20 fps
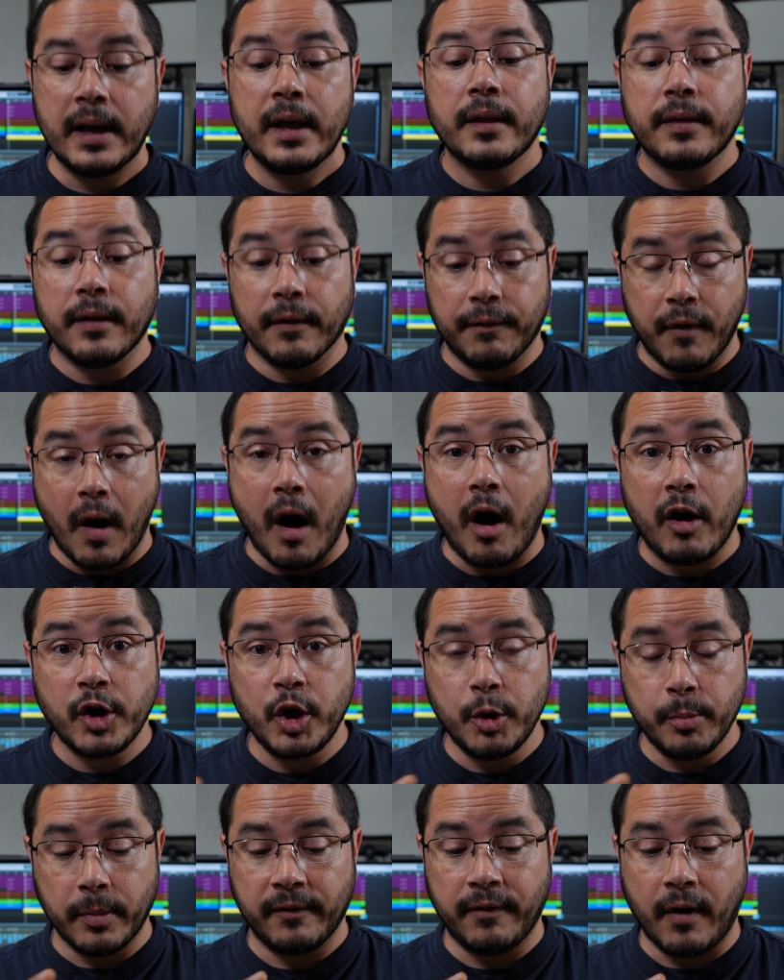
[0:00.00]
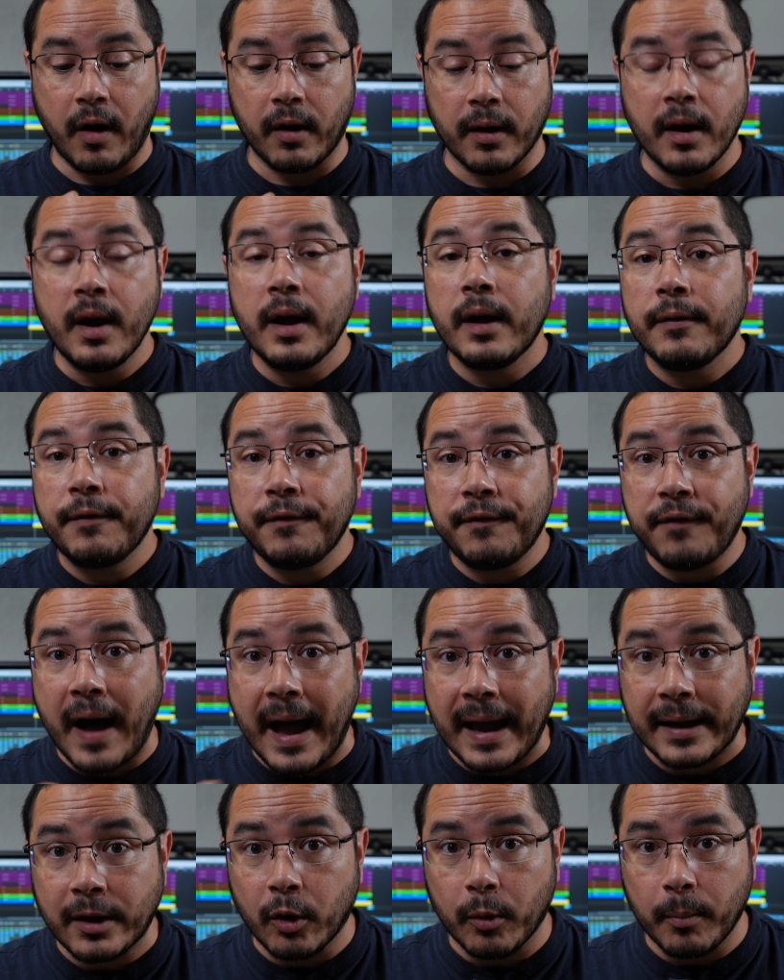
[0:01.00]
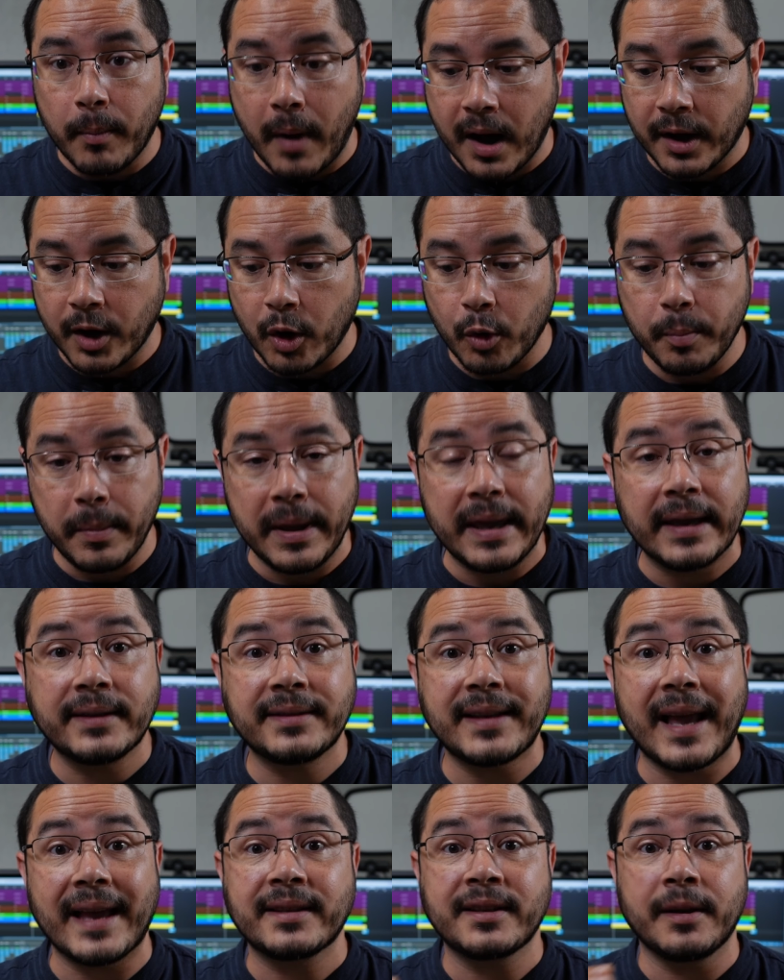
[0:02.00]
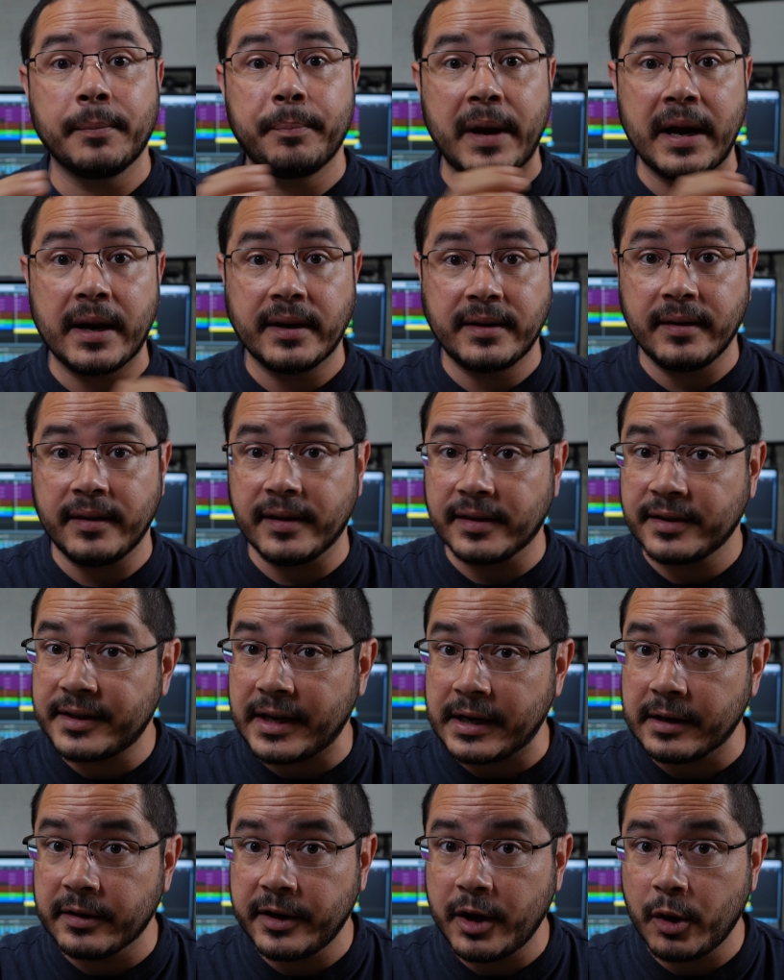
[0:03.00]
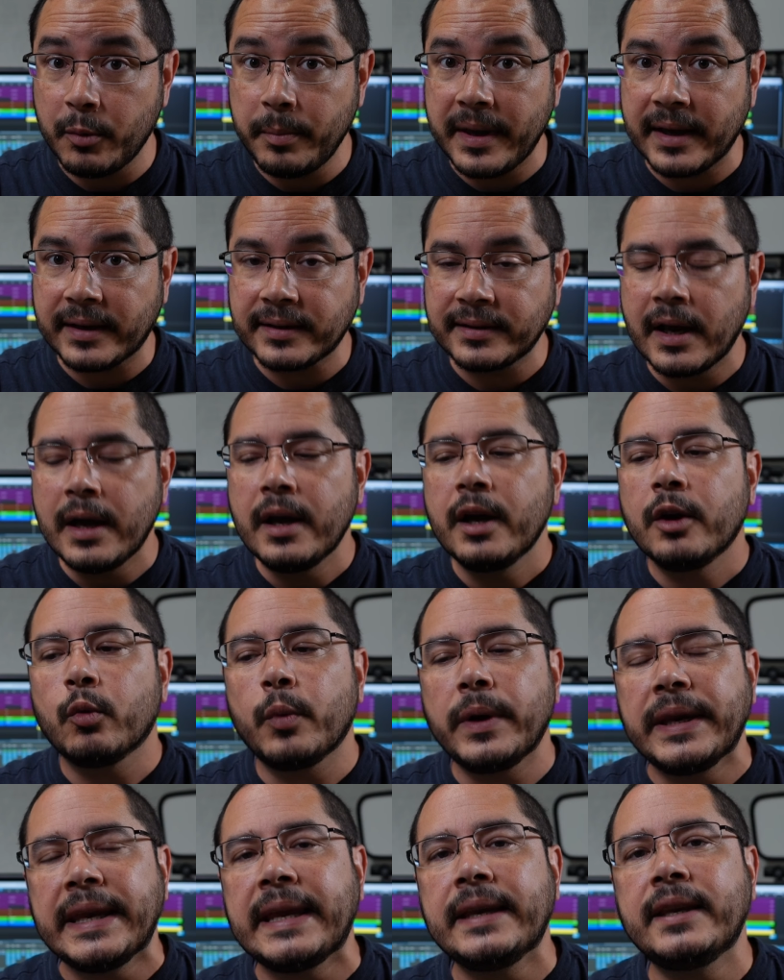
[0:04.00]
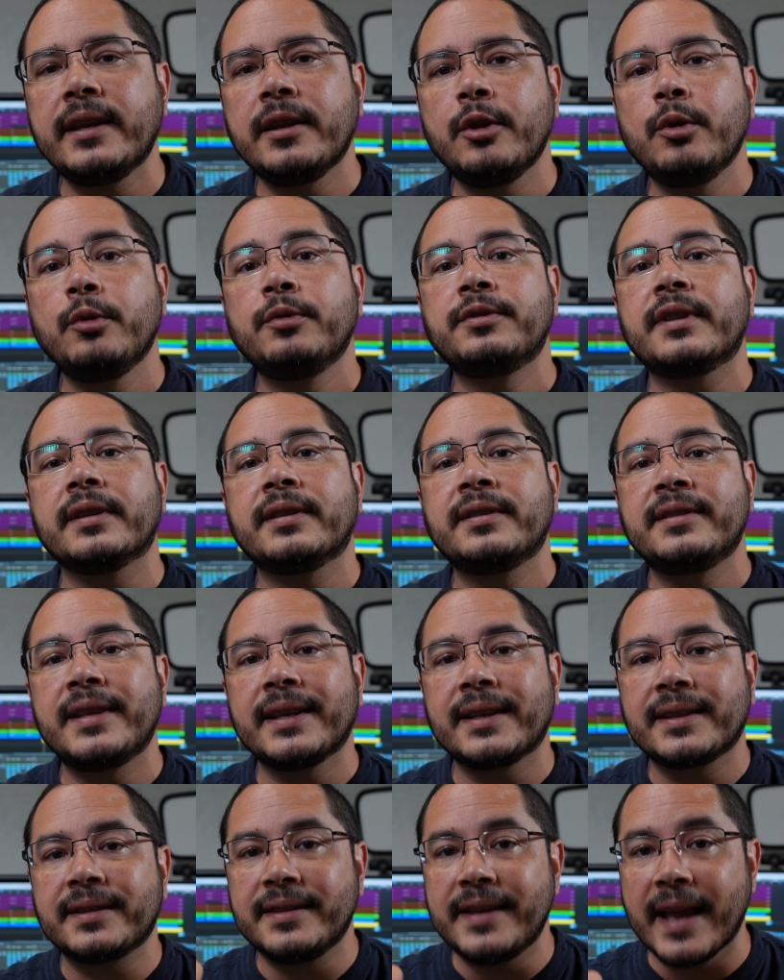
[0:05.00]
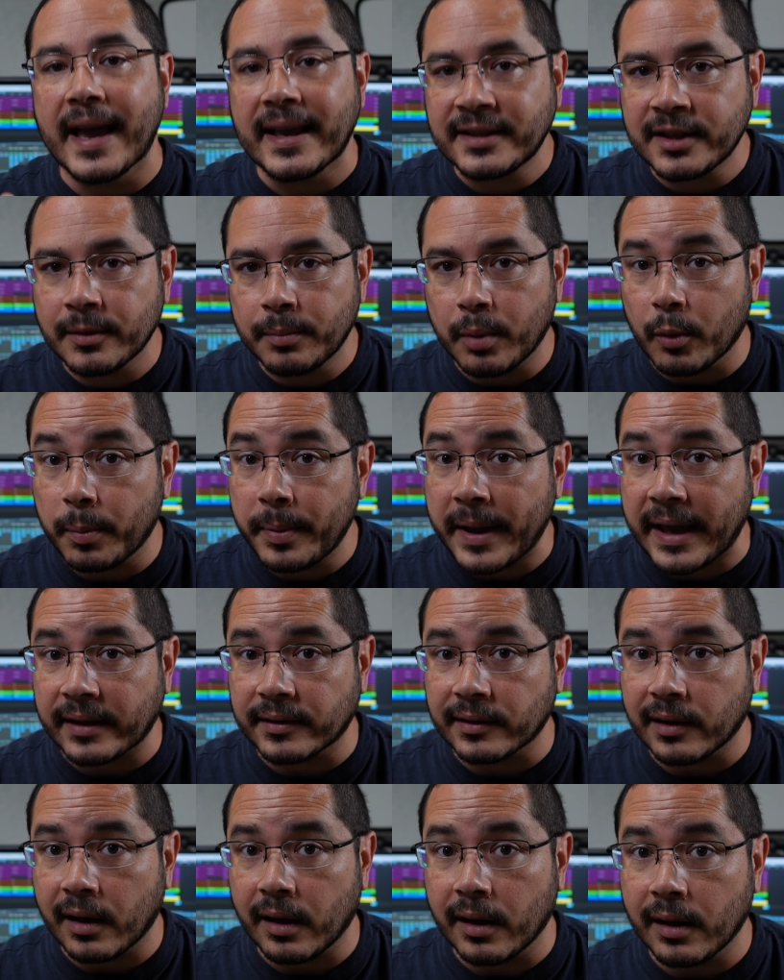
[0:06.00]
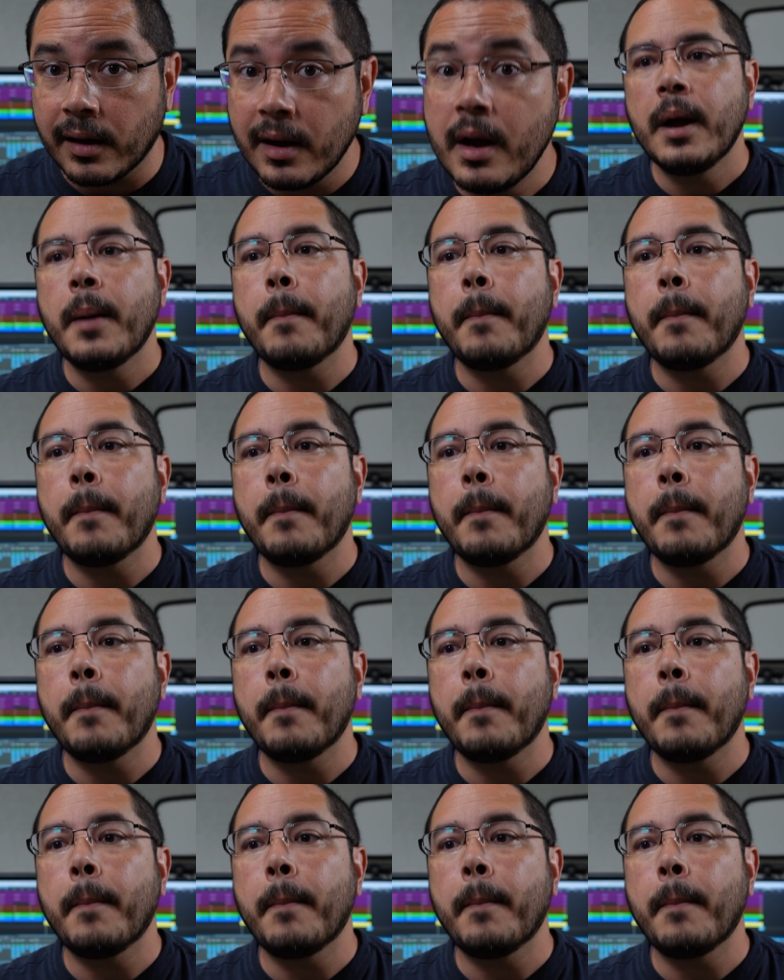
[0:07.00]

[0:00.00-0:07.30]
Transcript: the volume of our final mono mix as compared to the stereo mix, we need to use the 6 decibel pan law.